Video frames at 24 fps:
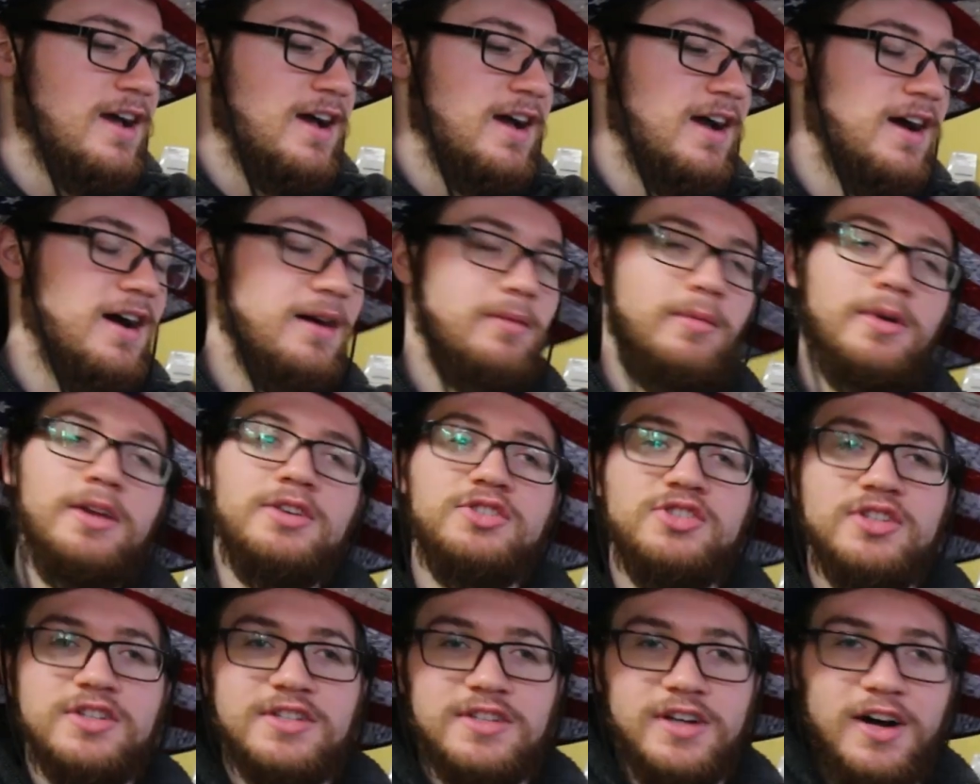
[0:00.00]
It's
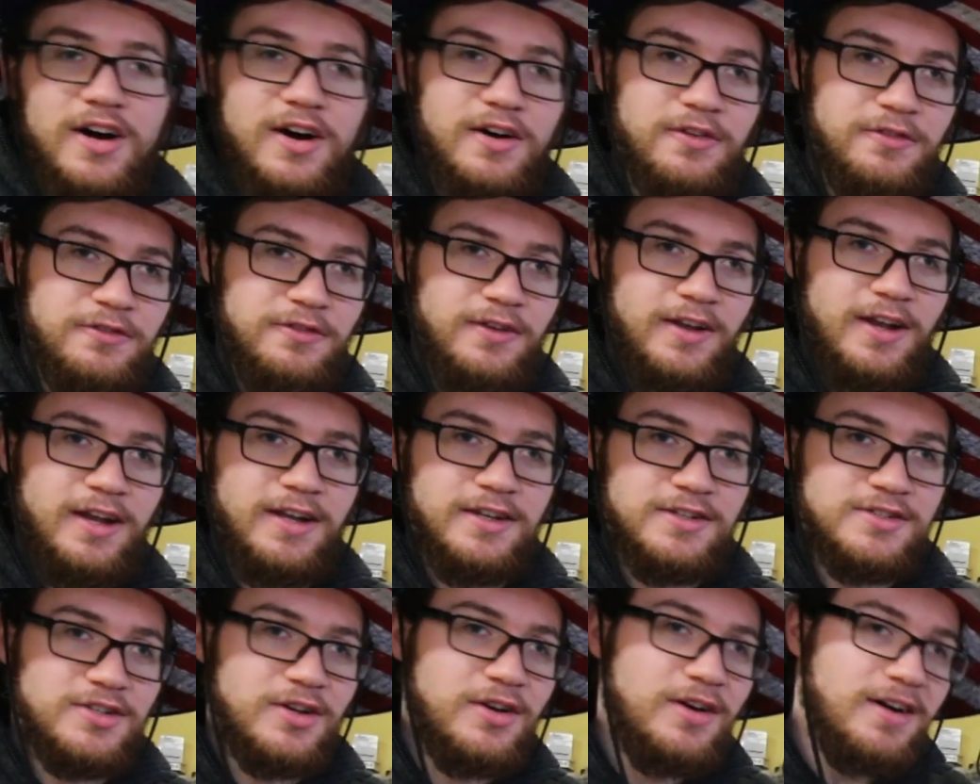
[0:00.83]
just all fitting.
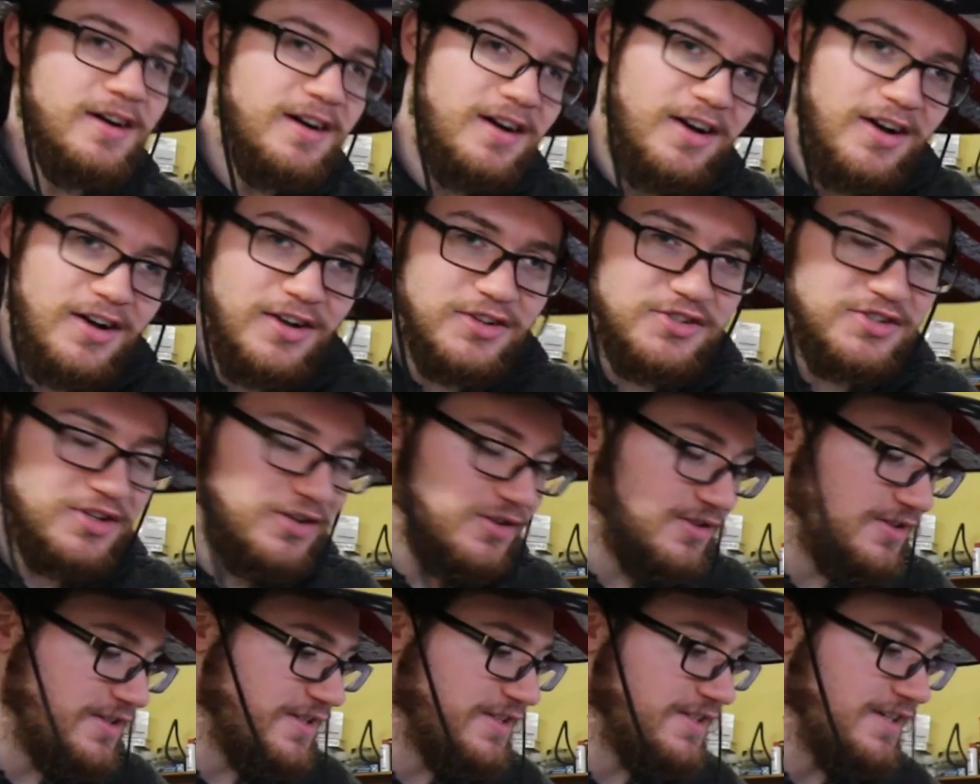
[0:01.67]
So all
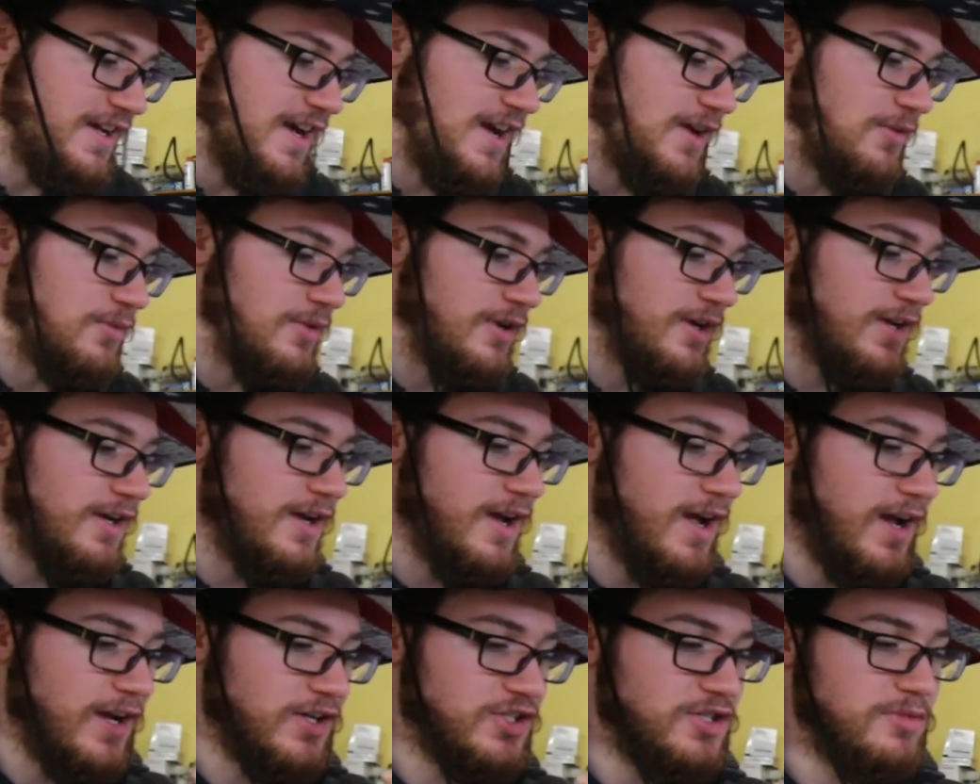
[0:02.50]
jokes aside, we're going
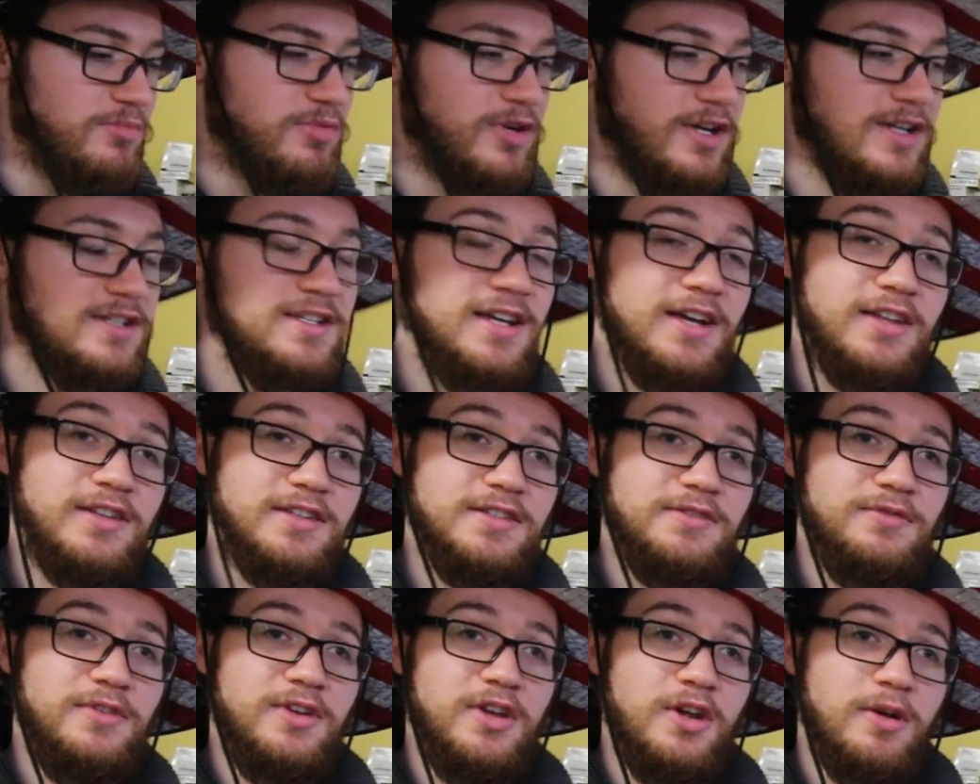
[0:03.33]
to actually break down this
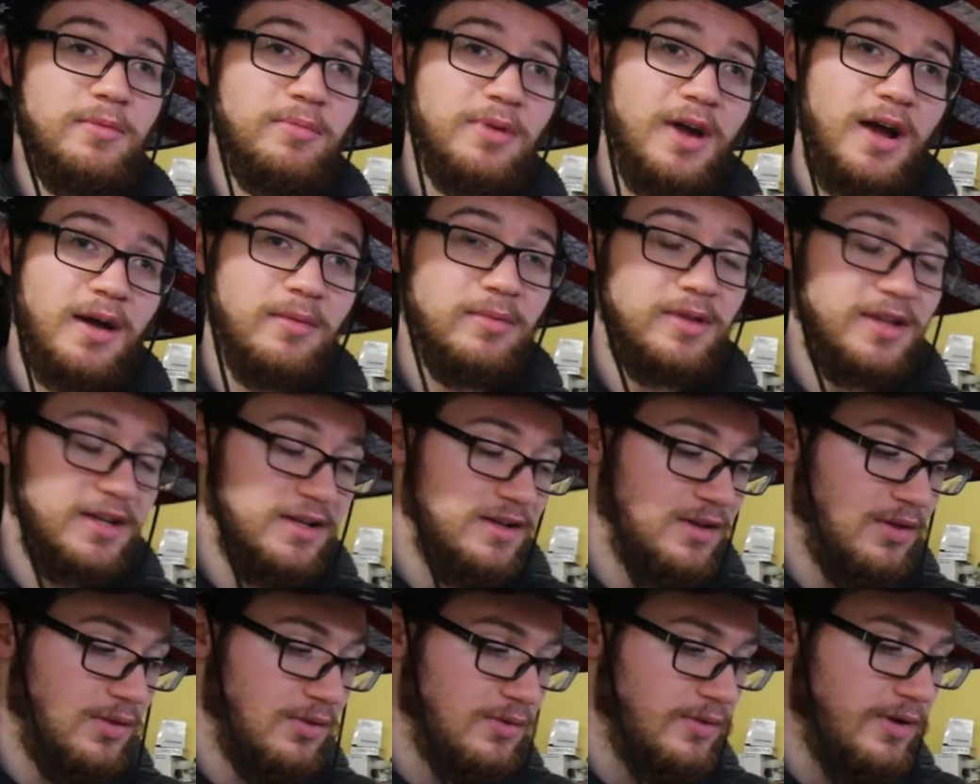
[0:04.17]
video probably
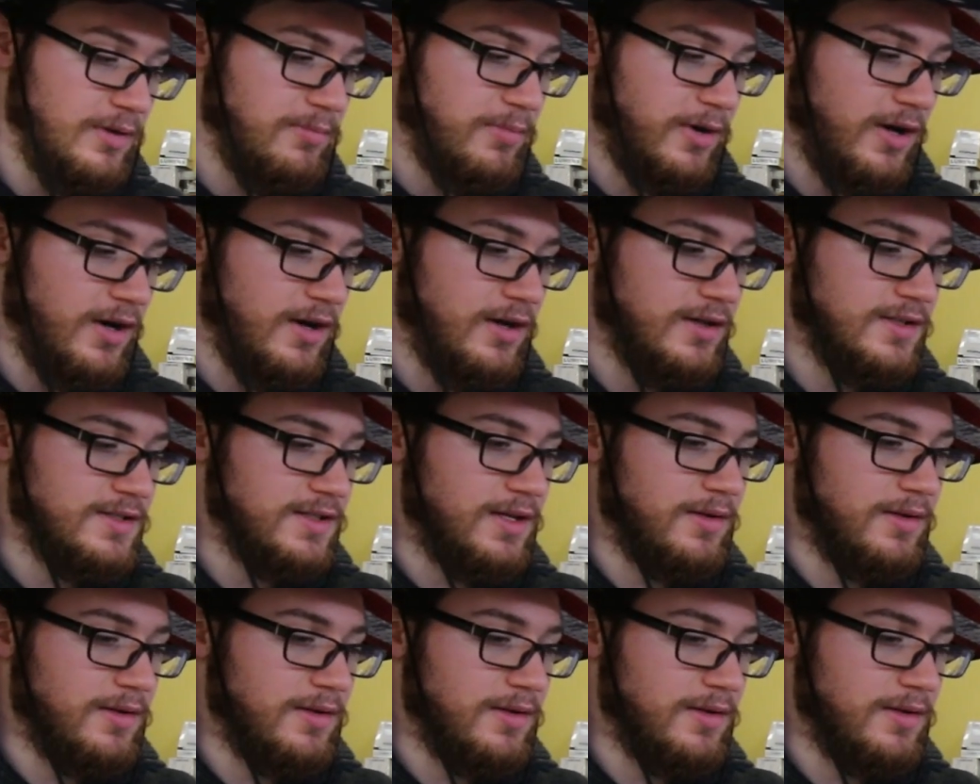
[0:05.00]
into 3 parts.